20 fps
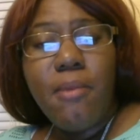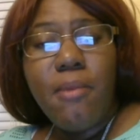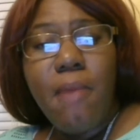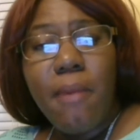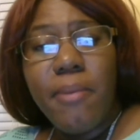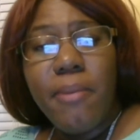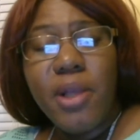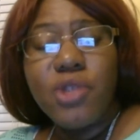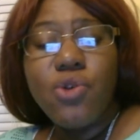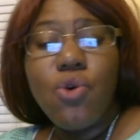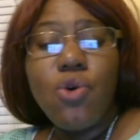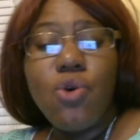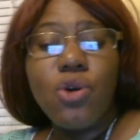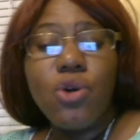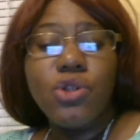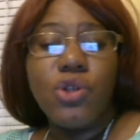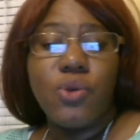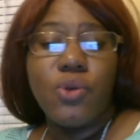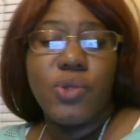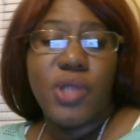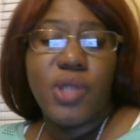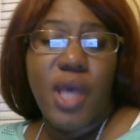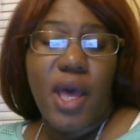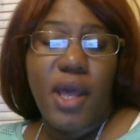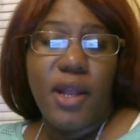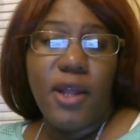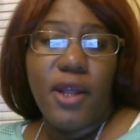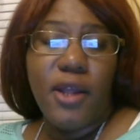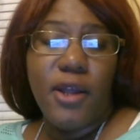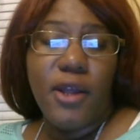My mentor also
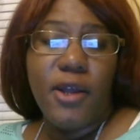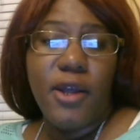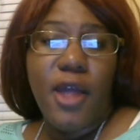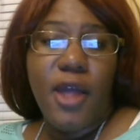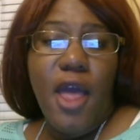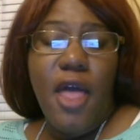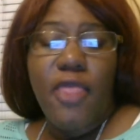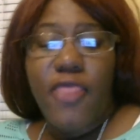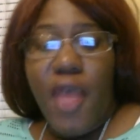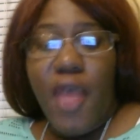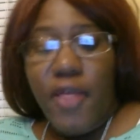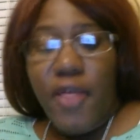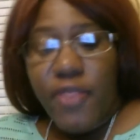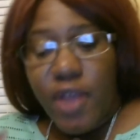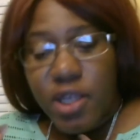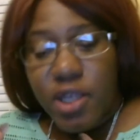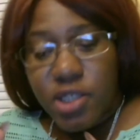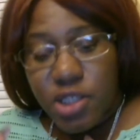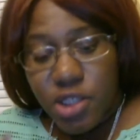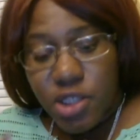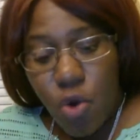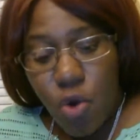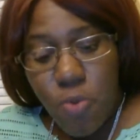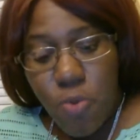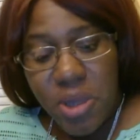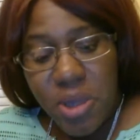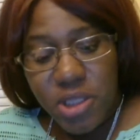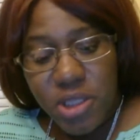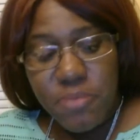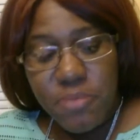said that there's so
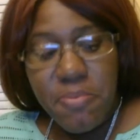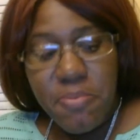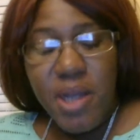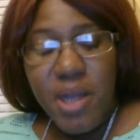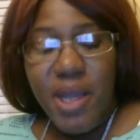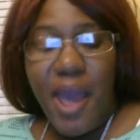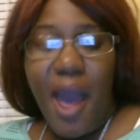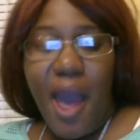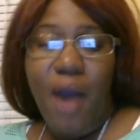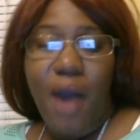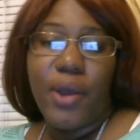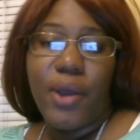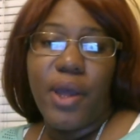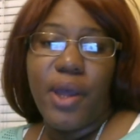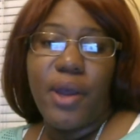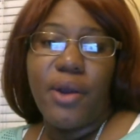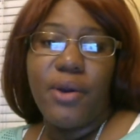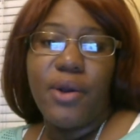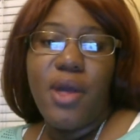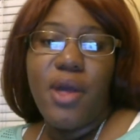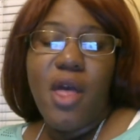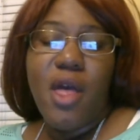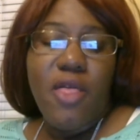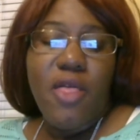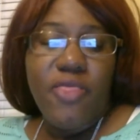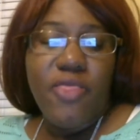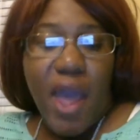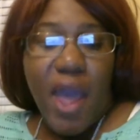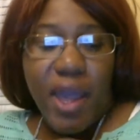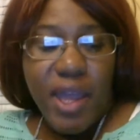much money out here
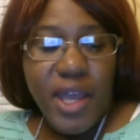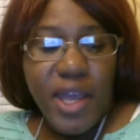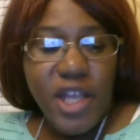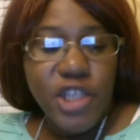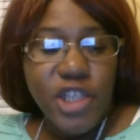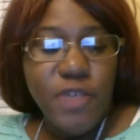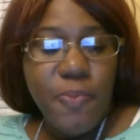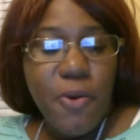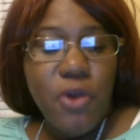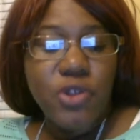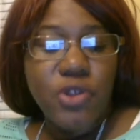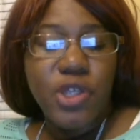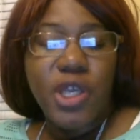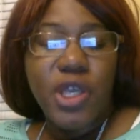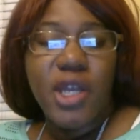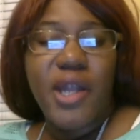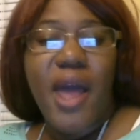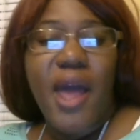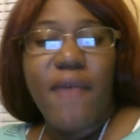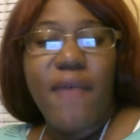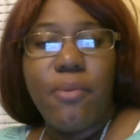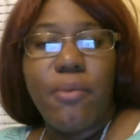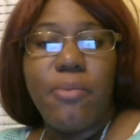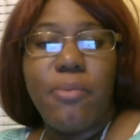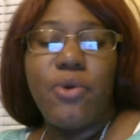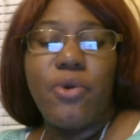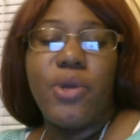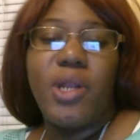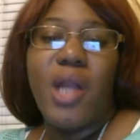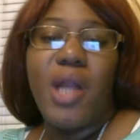that each person can have a
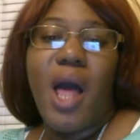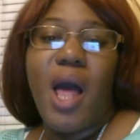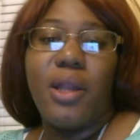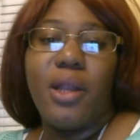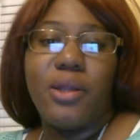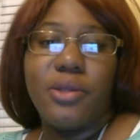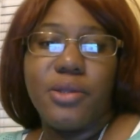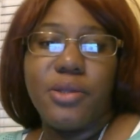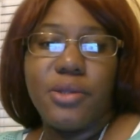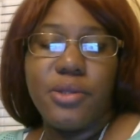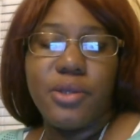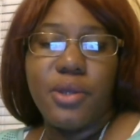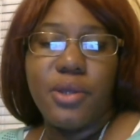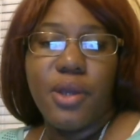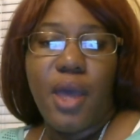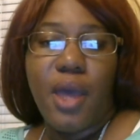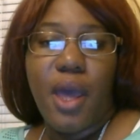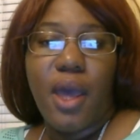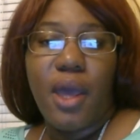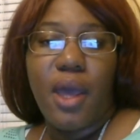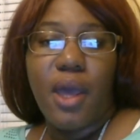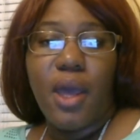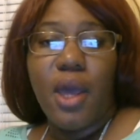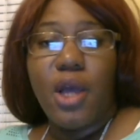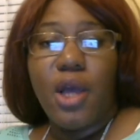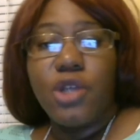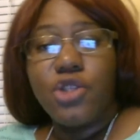billion dollars. Okay.